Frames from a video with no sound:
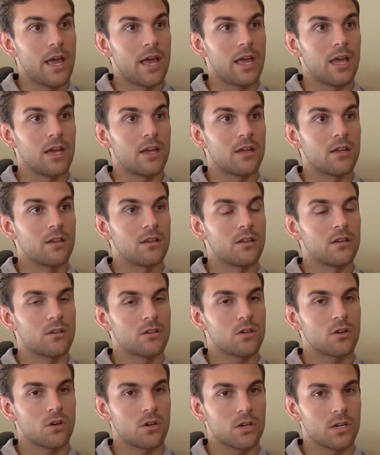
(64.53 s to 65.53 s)

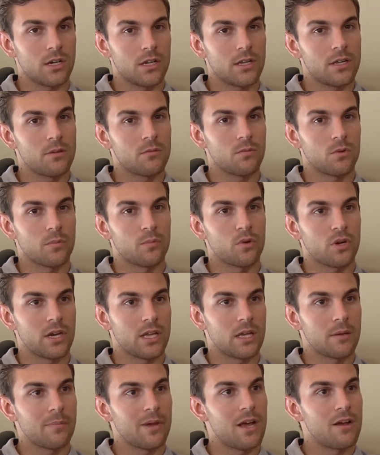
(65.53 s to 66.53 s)
and currently we're
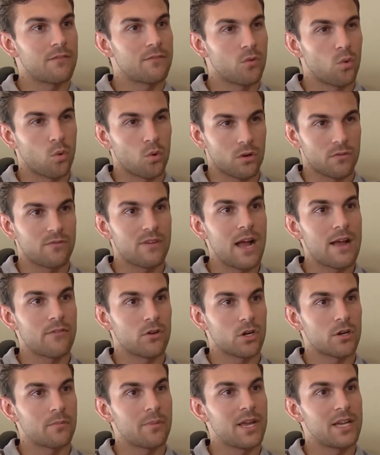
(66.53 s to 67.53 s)
printing about four to
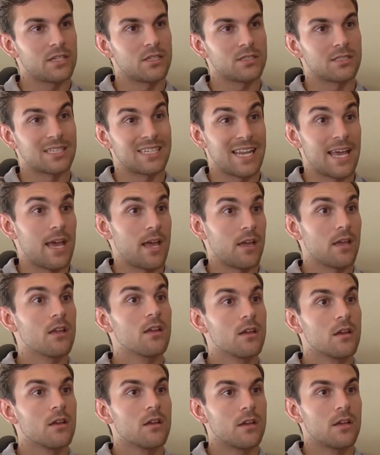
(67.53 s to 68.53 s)
500 pages a
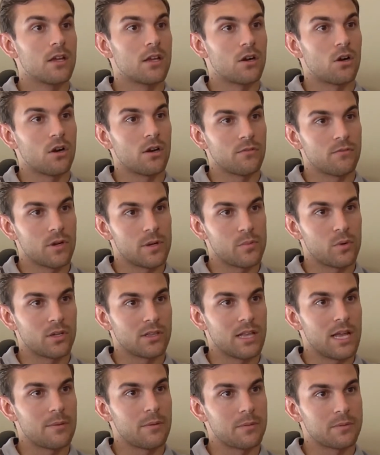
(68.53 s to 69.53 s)
day in our free
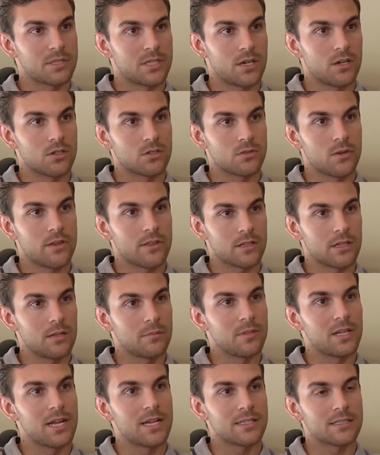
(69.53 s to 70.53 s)
print lab upstairs, right in the
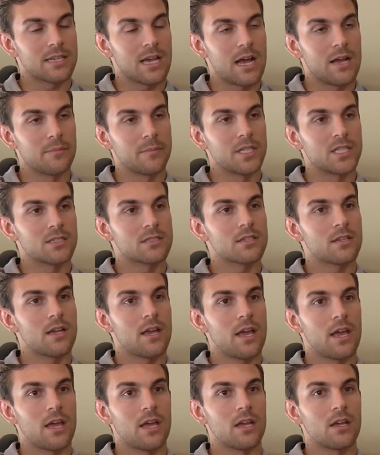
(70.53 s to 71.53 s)
Club Alliance
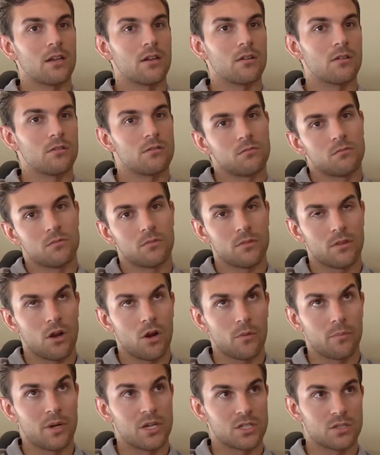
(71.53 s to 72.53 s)
Commons, and
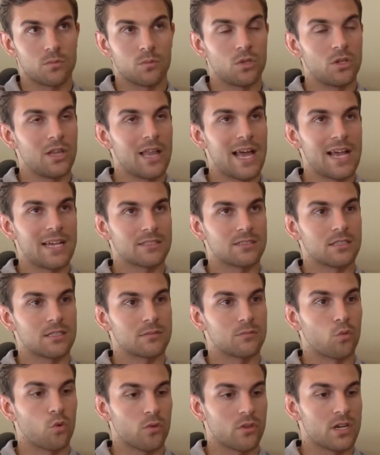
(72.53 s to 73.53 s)
our budget will
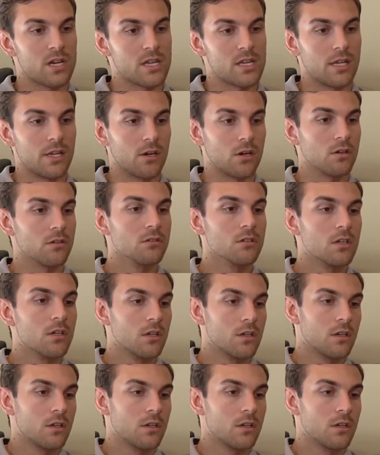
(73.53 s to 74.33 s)
last us more than a year.